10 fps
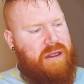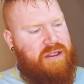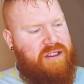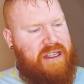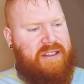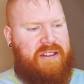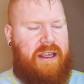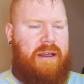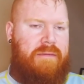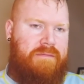
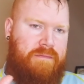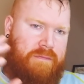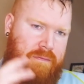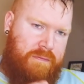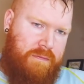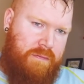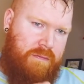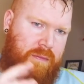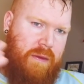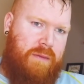zesty,
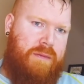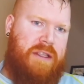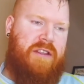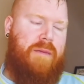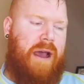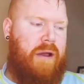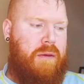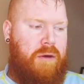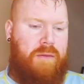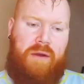bitter backbone,